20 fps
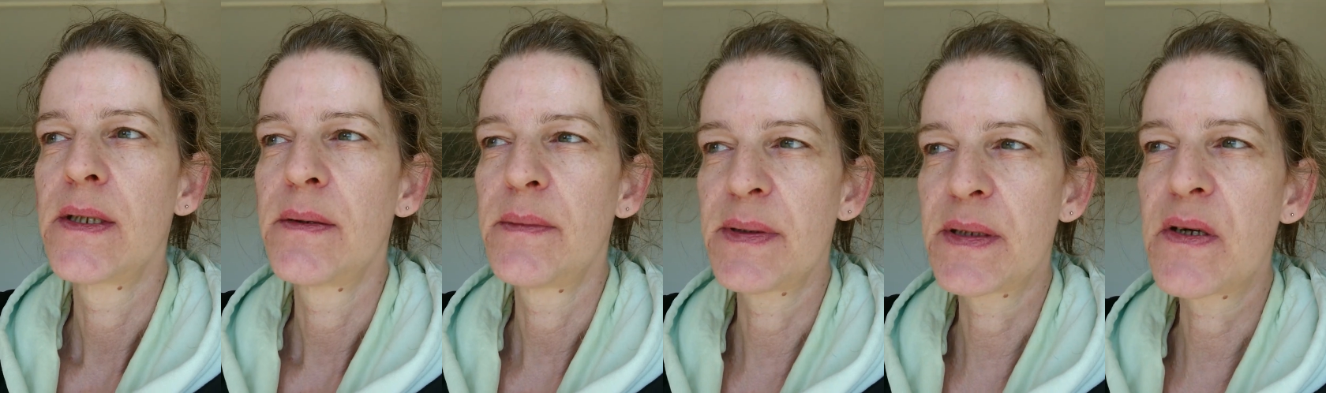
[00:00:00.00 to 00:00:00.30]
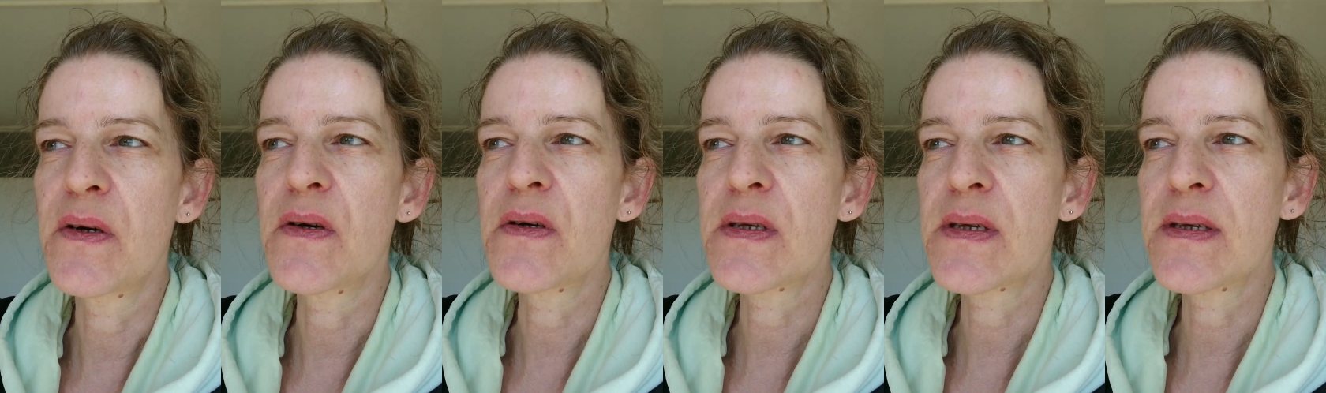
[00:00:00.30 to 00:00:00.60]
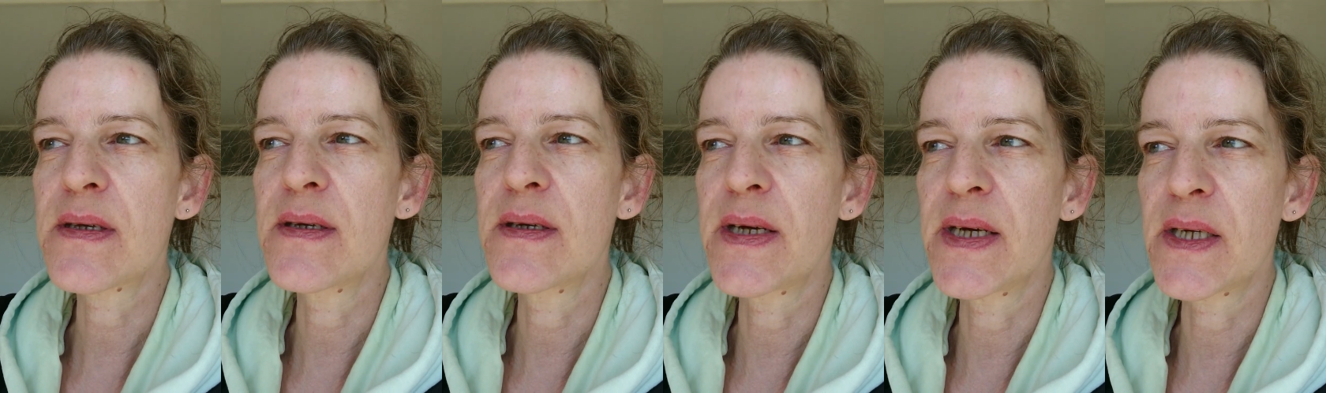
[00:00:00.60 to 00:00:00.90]

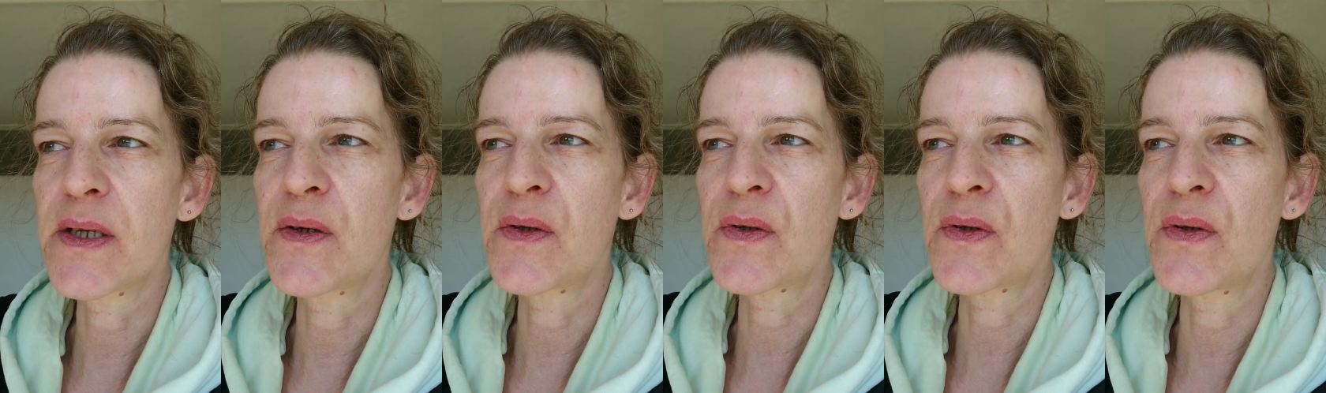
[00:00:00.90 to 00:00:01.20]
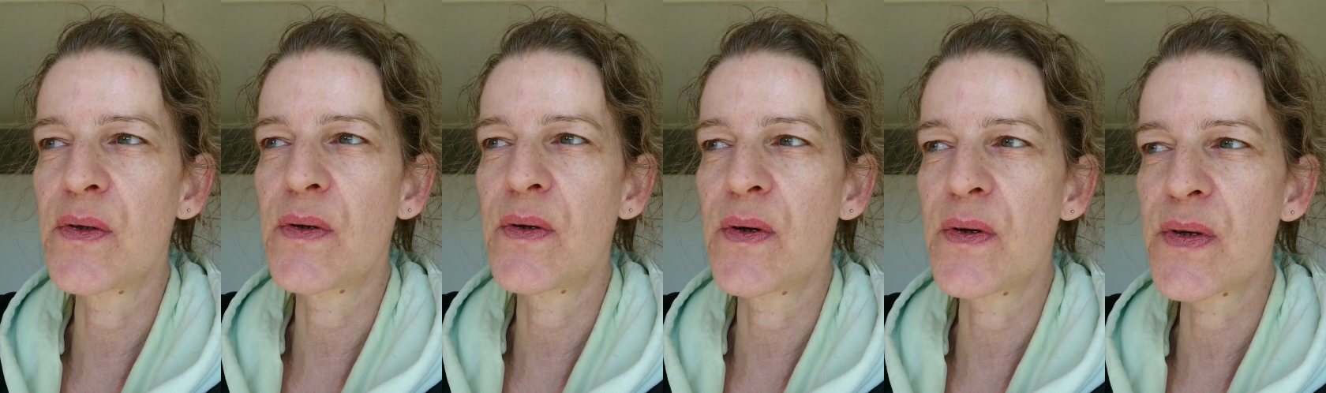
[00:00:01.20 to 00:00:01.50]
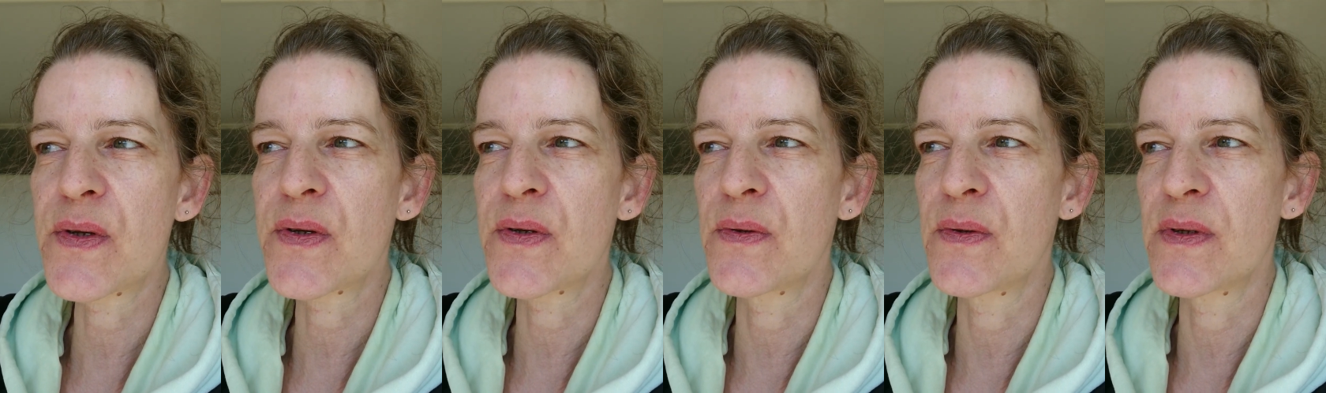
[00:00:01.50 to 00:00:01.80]
Because I could
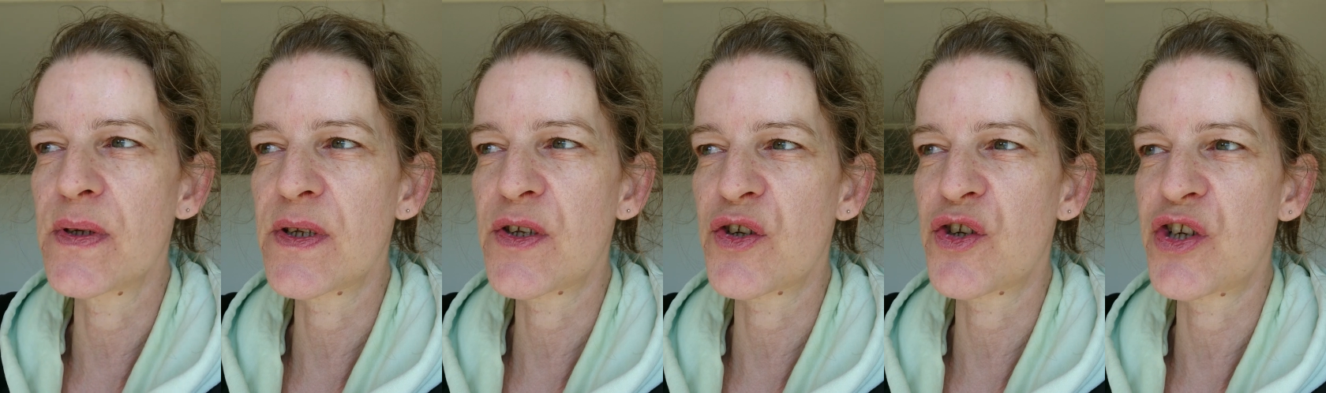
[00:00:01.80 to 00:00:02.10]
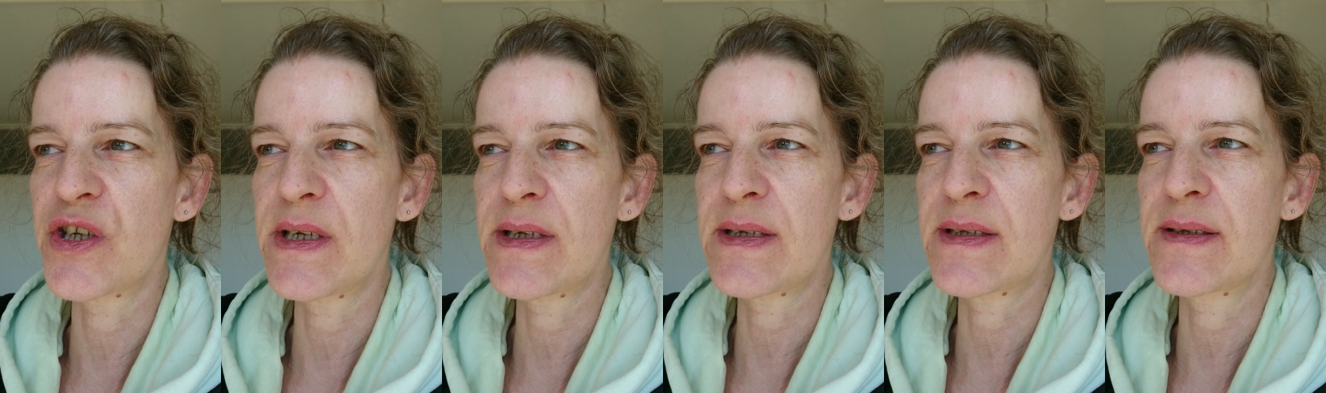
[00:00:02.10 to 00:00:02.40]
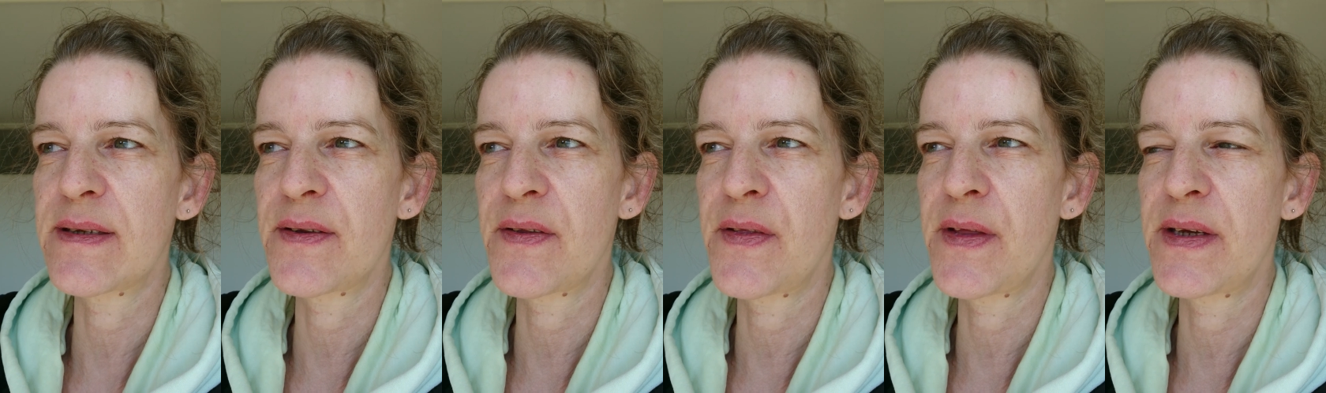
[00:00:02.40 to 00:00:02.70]
also
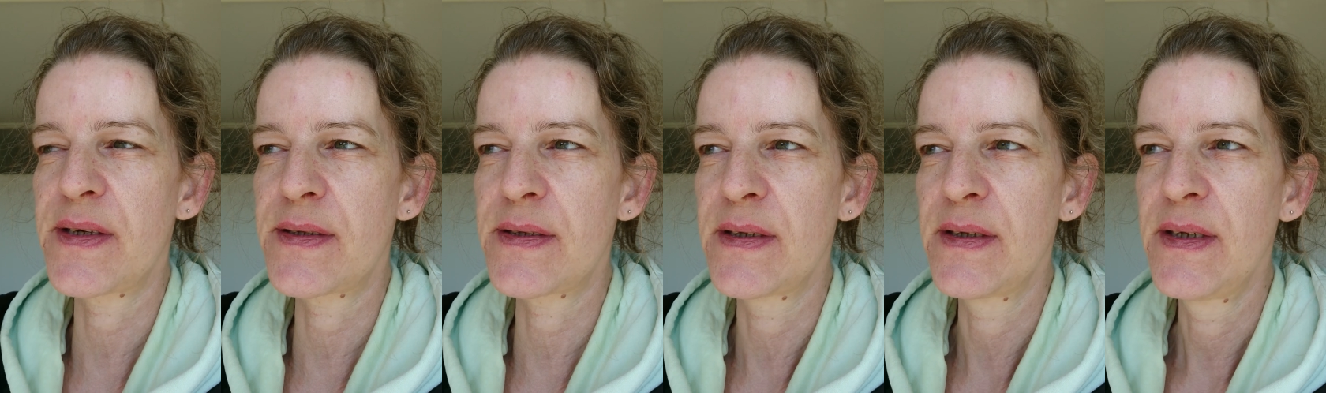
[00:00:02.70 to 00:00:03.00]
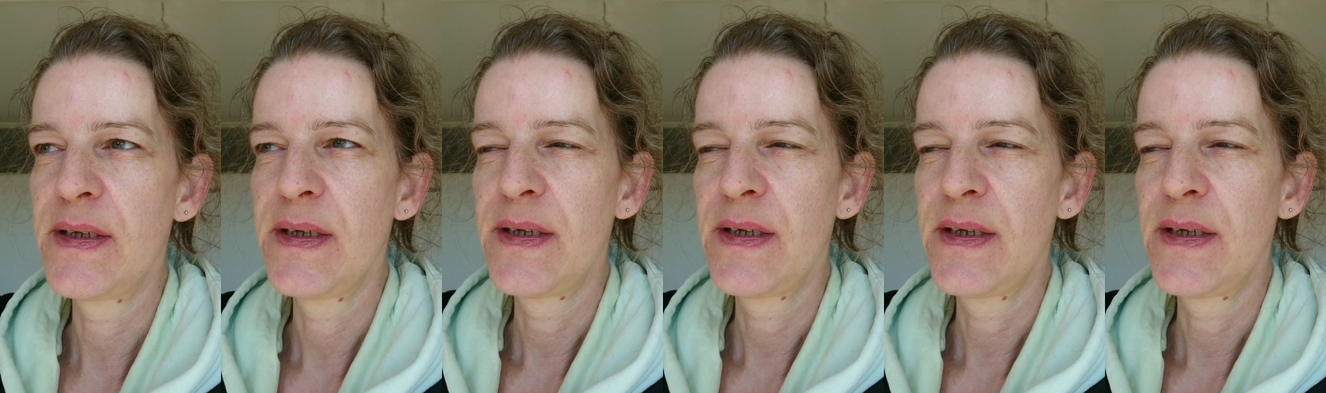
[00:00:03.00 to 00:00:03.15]
suggest that